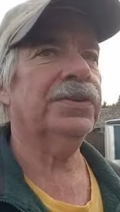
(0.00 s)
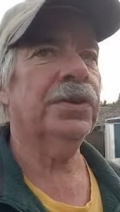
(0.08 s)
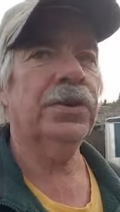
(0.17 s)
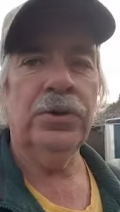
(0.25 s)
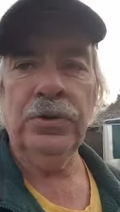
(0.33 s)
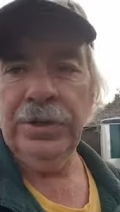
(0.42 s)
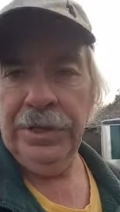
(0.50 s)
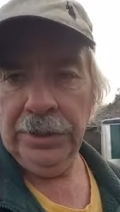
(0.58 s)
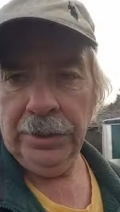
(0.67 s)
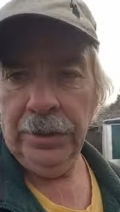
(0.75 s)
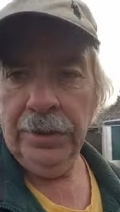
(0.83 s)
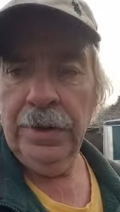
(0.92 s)
the new
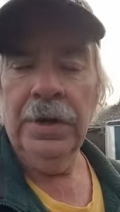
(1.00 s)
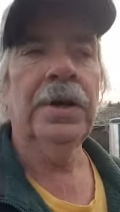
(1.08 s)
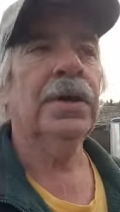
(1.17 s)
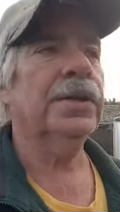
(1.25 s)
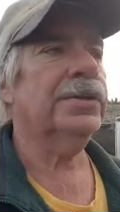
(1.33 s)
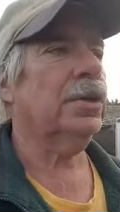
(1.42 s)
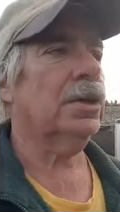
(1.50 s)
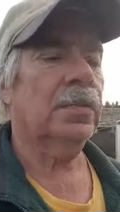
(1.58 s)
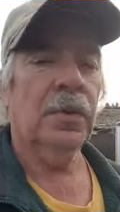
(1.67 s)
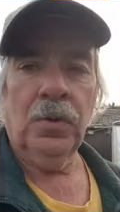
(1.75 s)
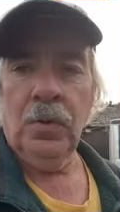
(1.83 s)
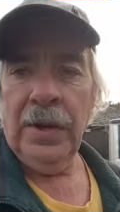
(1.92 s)
year. Let's talk
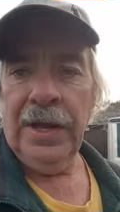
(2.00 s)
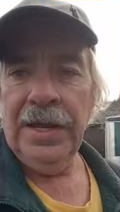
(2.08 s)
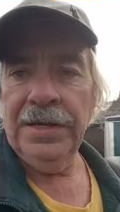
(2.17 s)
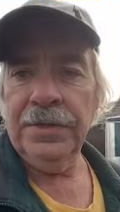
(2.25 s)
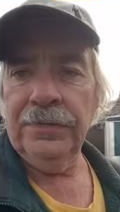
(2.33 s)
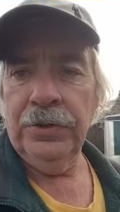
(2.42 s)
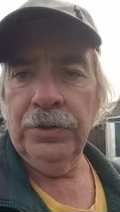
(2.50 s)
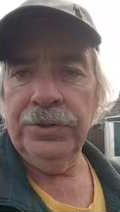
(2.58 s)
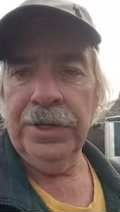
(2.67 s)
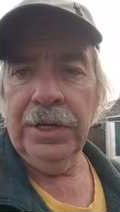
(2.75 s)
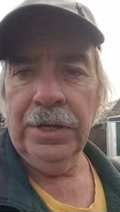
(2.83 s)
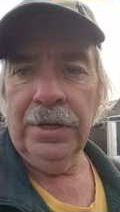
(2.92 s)
about ways of
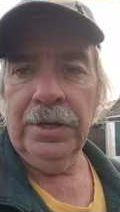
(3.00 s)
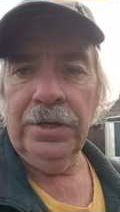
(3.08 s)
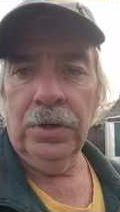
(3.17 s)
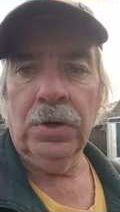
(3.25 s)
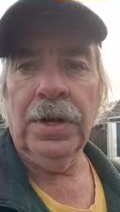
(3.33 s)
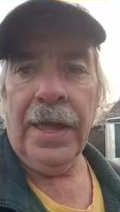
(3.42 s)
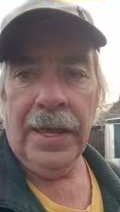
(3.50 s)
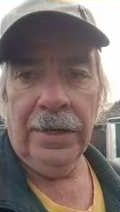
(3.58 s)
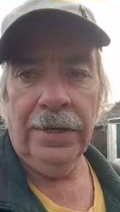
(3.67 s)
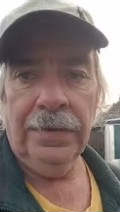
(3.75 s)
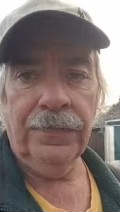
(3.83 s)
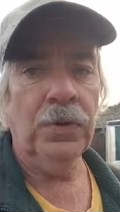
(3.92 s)
using your
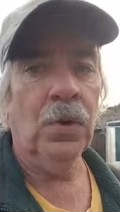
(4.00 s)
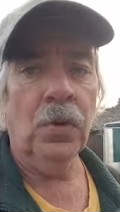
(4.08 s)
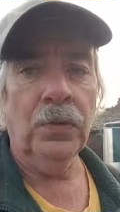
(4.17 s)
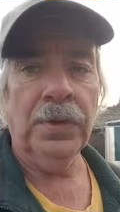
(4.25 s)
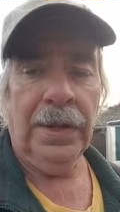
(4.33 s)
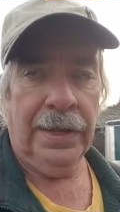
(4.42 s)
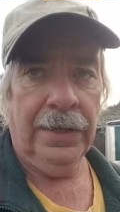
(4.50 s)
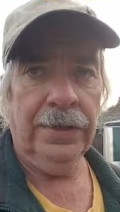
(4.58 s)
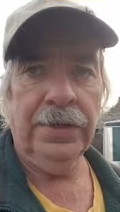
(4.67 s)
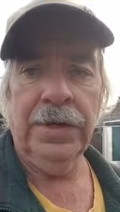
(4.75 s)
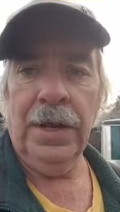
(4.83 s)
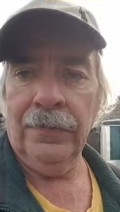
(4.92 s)
land. If you own
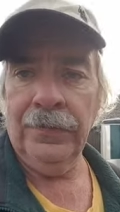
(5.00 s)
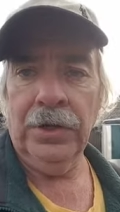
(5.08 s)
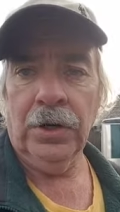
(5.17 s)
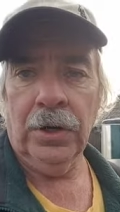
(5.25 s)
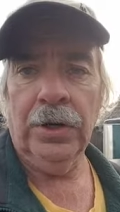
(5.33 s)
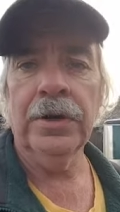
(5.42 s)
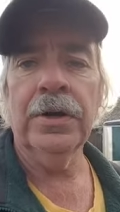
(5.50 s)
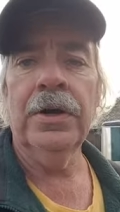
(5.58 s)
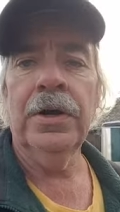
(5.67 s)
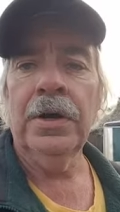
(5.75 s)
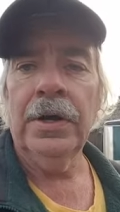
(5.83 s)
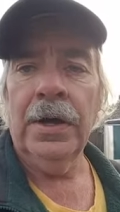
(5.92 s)
land and you have a yard,
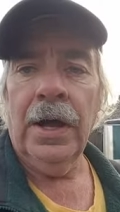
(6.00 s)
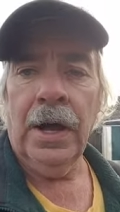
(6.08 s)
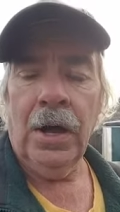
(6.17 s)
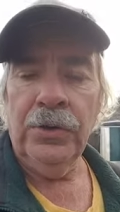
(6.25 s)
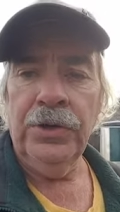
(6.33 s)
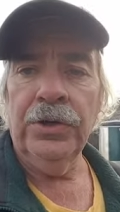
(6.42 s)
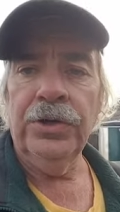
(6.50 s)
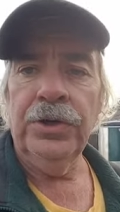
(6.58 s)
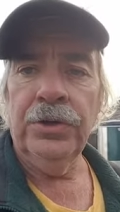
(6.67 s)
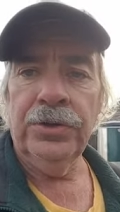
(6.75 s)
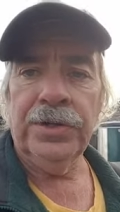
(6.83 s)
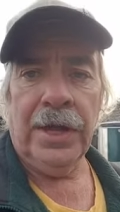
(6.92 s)
how you can
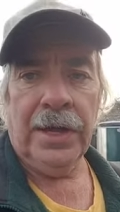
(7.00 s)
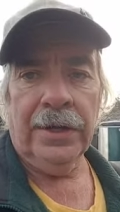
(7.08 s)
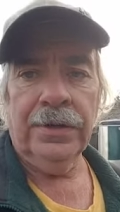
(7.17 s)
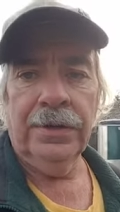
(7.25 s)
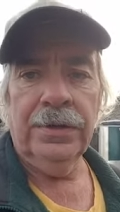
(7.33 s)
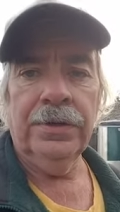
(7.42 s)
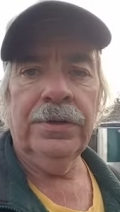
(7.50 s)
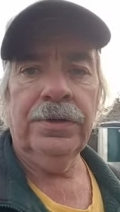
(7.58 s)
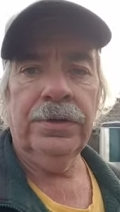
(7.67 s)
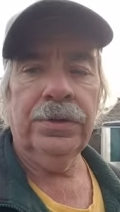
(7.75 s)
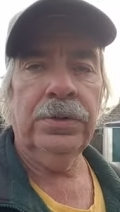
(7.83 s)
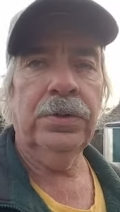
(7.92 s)
use that
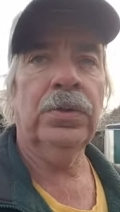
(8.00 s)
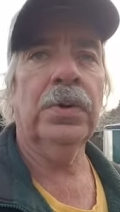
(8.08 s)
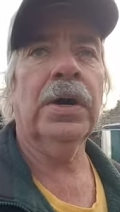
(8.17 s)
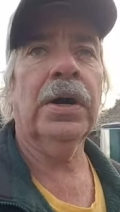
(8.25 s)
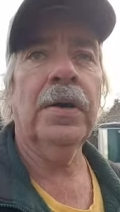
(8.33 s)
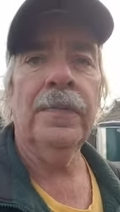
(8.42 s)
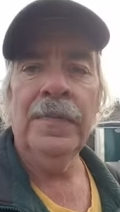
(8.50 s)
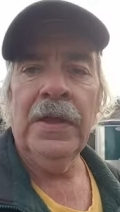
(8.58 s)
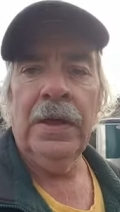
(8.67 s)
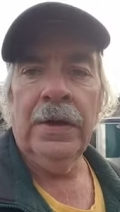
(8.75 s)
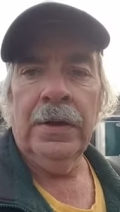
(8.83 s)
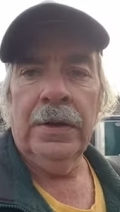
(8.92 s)
to uh,
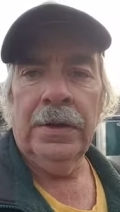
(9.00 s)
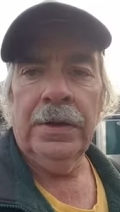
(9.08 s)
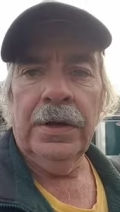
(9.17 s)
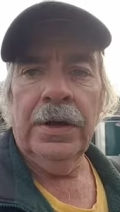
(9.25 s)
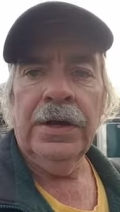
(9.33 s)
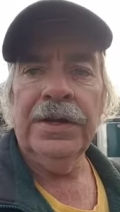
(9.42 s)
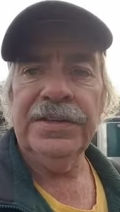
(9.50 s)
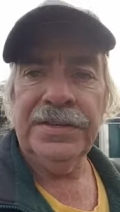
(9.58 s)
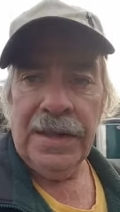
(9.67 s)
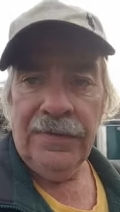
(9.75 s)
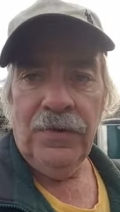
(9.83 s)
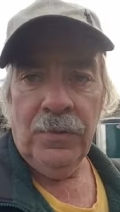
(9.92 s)

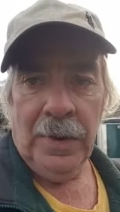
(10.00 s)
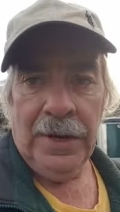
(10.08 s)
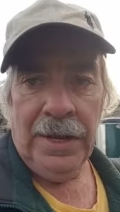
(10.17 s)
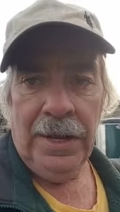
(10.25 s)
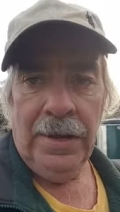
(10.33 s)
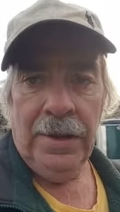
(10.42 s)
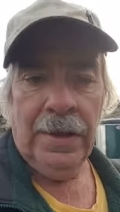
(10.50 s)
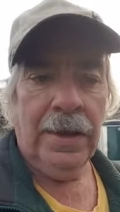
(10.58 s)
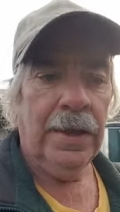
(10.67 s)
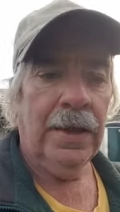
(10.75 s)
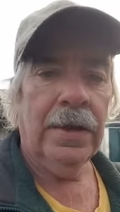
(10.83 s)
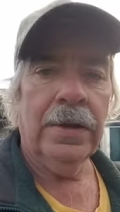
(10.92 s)
save you money
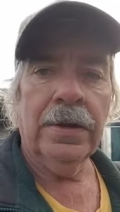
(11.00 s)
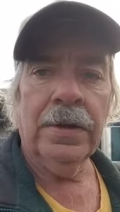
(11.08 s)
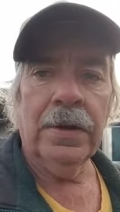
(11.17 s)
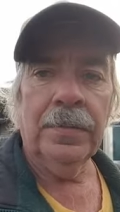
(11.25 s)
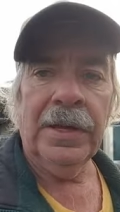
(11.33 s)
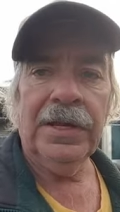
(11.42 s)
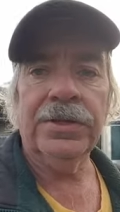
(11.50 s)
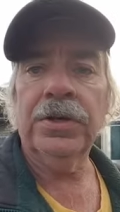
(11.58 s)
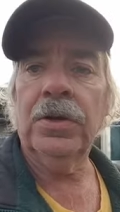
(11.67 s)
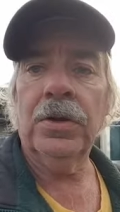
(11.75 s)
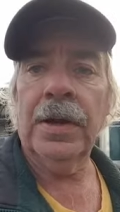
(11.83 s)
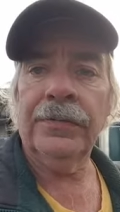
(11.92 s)
and uh, make it so
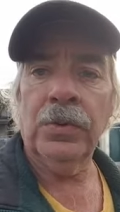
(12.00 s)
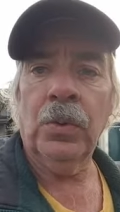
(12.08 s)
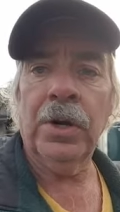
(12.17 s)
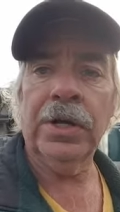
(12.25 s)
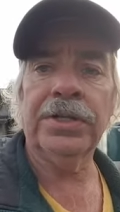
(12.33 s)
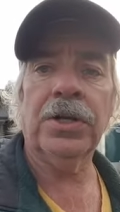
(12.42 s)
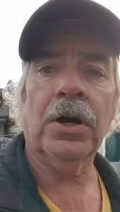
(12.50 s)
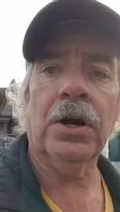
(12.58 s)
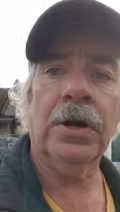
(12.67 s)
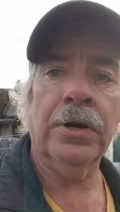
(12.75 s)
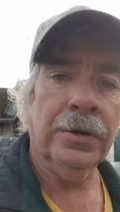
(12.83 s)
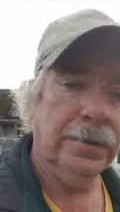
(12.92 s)
you don't have to work as
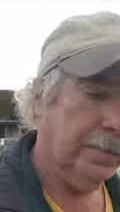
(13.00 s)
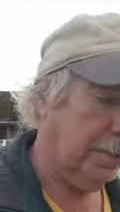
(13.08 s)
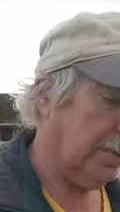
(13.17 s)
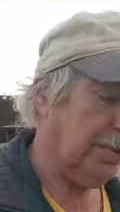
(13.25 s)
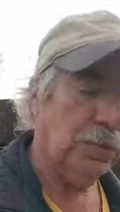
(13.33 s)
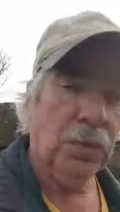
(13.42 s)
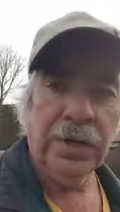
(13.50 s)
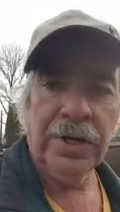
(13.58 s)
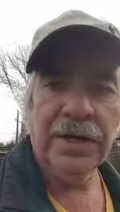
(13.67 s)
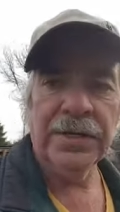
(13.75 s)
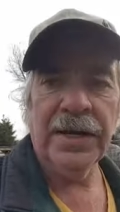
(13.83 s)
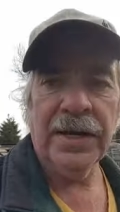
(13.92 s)
hard because
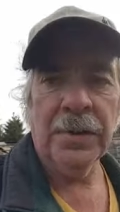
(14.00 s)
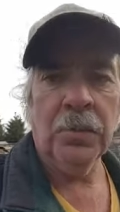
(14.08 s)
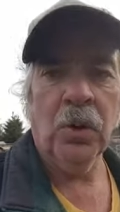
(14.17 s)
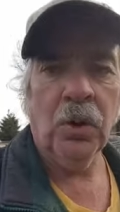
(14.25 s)
working is kind of